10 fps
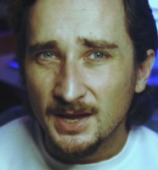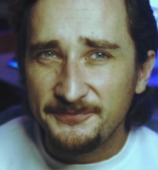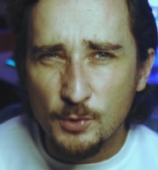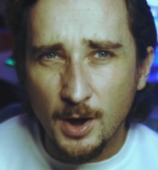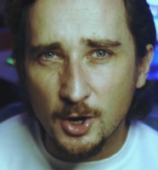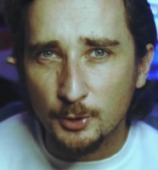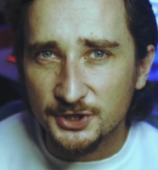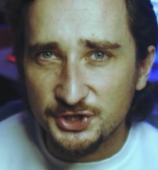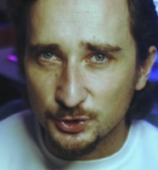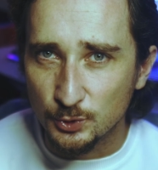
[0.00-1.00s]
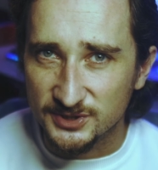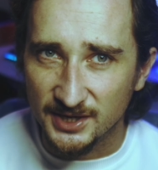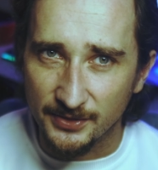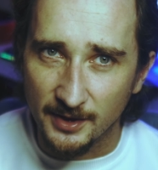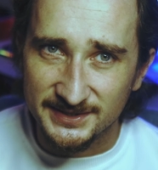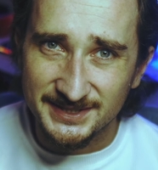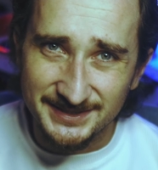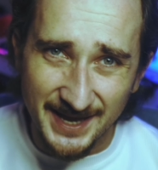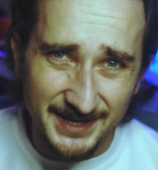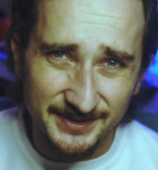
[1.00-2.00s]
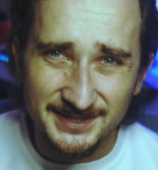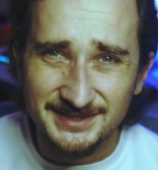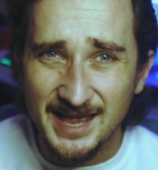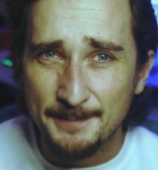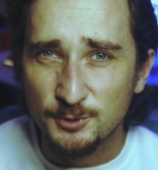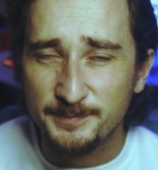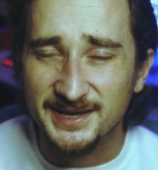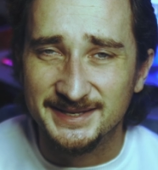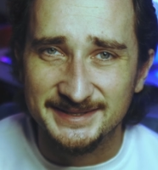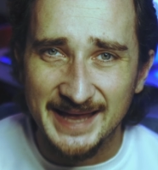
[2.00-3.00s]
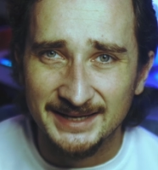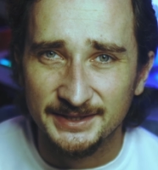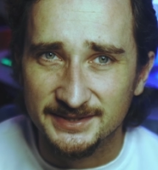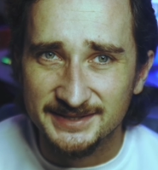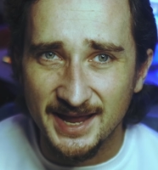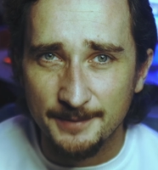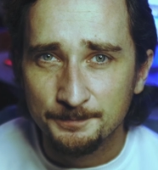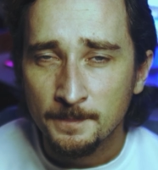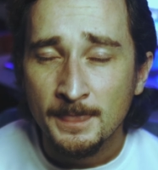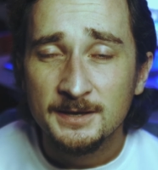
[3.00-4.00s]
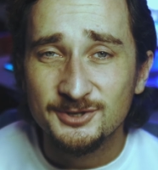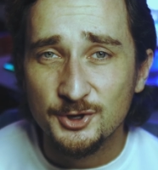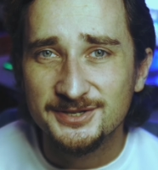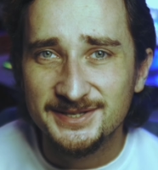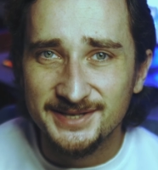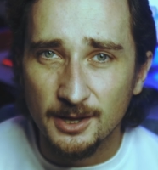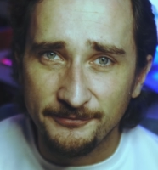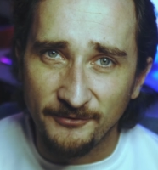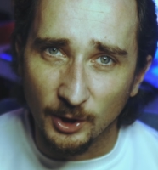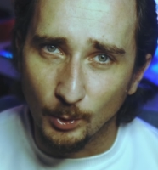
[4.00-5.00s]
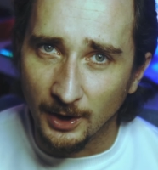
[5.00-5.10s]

if you are going to choose another state, the steps will be exactly the same, so you can still follow